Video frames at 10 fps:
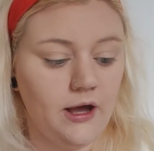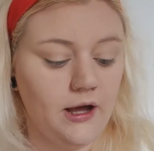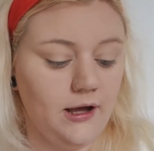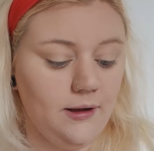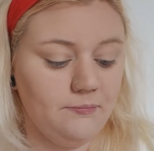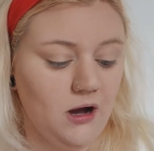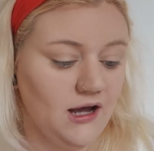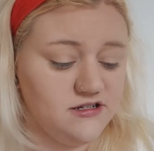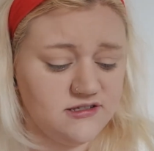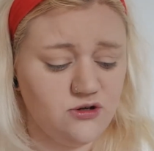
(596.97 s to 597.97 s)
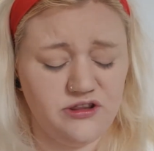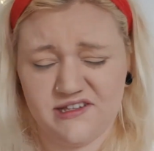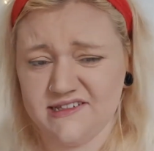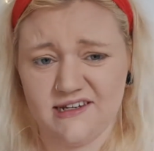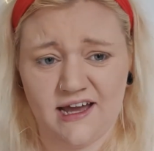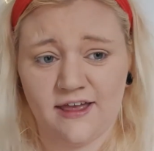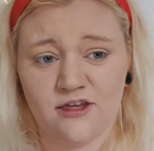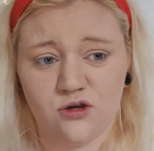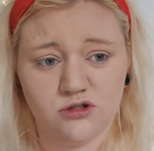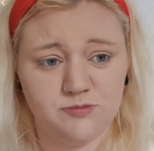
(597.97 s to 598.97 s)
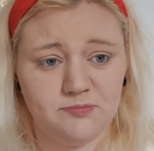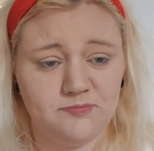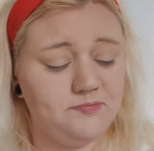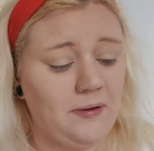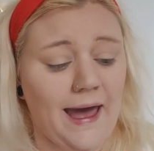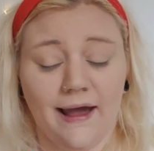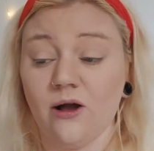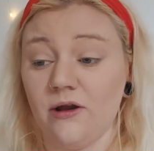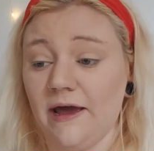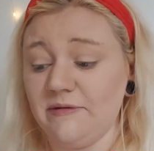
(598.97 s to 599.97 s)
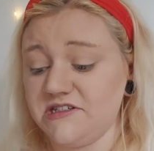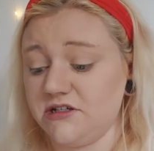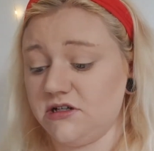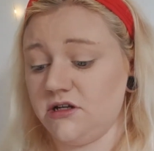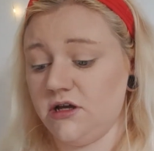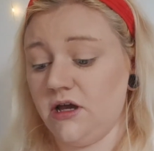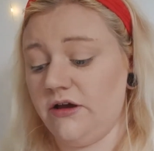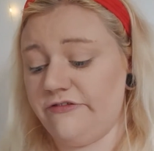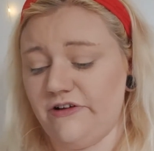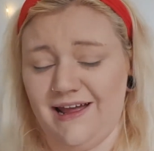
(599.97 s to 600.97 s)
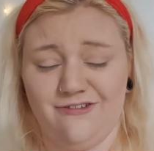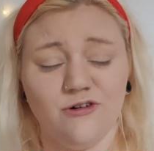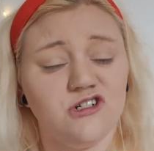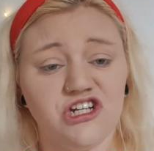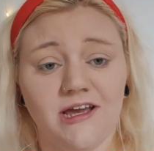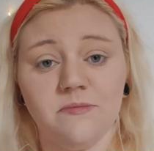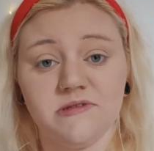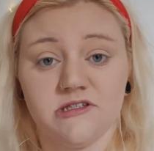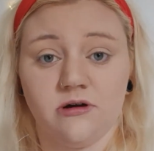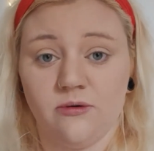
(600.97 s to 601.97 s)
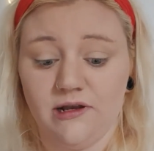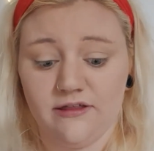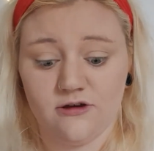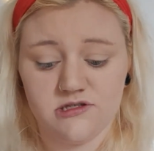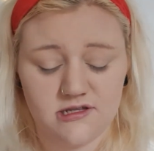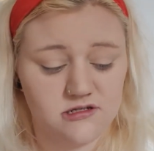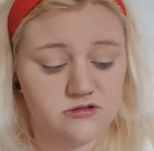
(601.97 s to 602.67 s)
I just got these in like a huge pack on Amazon for like real cheap, so I will link those in the